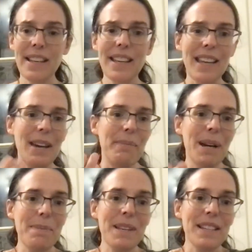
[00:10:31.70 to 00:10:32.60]
it
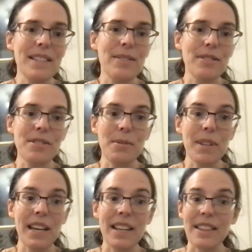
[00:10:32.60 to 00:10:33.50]
might be easier to do
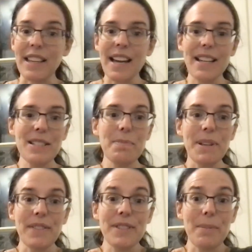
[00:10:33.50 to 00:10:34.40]
that at the end, but
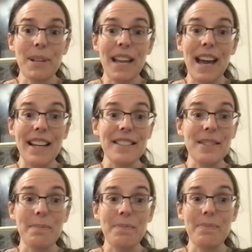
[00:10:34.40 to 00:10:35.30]
if somebody has
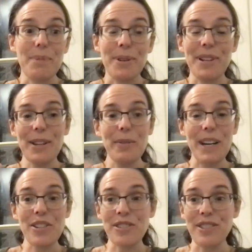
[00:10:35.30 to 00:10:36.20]
a burning
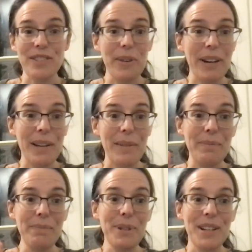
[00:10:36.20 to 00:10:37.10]
question, go ahead
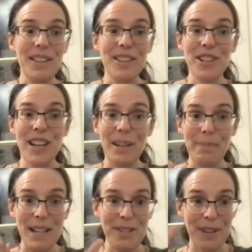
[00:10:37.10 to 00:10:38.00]
and put in the chat and
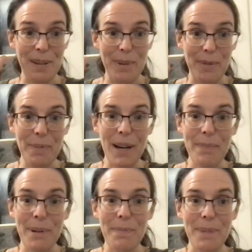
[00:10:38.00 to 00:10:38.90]
Pastor Amy will
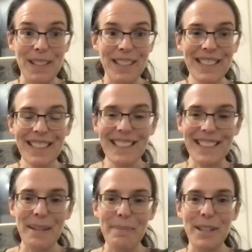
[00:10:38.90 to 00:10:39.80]
pop up and
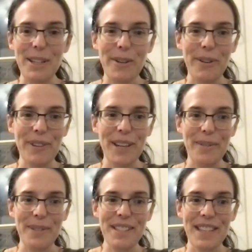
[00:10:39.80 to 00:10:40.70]
let me know if I
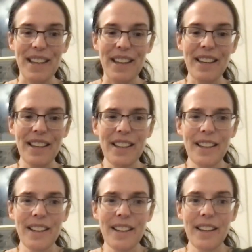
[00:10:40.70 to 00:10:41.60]
don't see it.
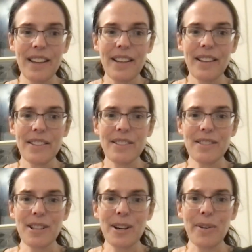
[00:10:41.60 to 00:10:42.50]

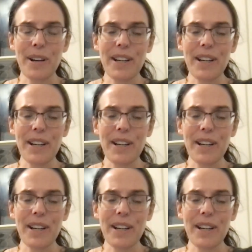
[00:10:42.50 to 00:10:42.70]
So